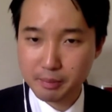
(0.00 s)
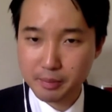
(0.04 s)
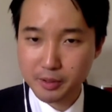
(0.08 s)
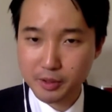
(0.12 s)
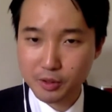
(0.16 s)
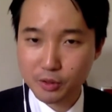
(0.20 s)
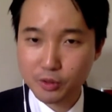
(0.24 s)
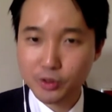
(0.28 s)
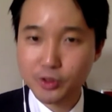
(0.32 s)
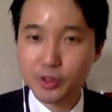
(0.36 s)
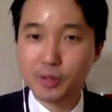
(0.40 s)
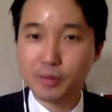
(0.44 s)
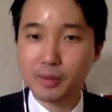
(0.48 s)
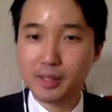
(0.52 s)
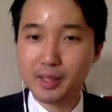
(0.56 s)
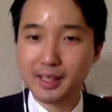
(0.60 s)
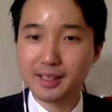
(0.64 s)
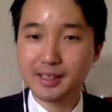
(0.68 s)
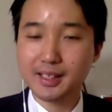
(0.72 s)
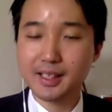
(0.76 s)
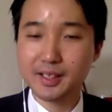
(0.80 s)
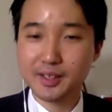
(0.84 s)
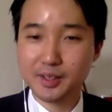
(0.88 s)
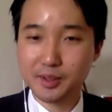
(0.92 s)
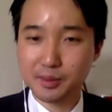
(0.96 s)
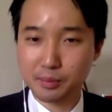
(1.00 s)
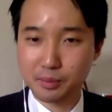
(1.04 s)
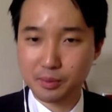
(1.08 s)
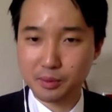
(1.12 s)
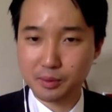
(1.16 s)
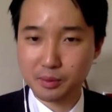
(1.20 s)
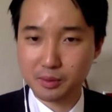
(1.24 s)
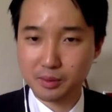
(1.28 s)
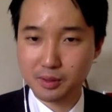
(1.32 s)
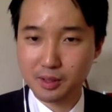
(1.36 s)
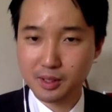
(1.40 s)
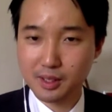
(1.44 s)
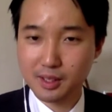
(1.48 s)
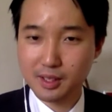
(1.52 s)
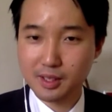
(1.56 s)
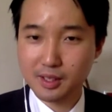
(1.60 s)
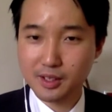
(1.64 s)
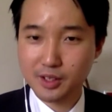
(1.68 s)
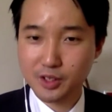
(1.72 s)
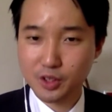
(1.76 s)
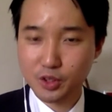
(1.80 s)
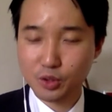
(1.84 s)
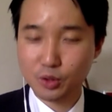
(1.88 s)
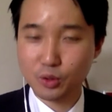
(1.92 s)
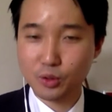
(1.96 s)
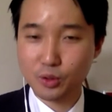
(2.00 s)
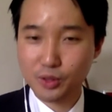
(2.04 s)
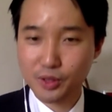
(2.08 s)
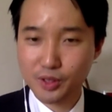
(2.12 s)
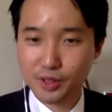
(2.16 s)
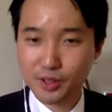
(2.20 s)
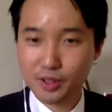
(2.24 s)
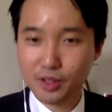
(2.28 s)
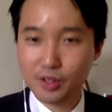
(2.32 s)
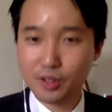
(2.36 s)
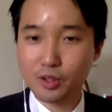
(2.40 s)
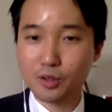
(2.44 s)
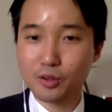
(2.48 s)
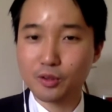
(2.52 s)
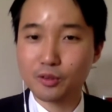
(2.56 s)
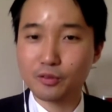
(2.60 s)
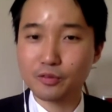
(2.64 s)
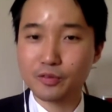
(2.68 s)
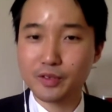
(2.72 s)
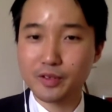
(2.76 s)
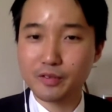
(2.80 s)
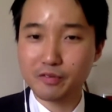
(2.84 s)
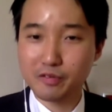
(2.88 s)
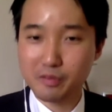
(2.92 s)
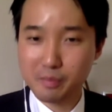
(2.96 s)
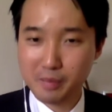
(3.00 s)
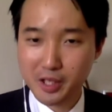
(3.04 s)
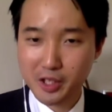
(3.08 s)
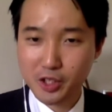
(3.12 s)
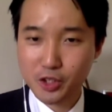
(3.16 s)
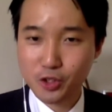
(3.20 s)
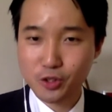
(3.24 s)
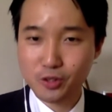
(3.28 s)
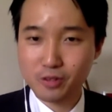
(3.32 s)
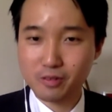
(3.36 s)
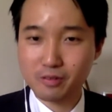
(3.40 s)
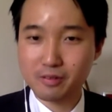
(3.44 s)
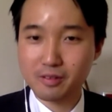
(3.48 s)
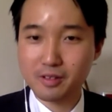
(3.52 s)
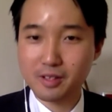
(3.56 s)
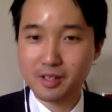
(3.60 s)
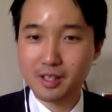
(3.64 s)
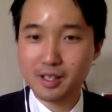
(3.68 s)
but also accessible source of information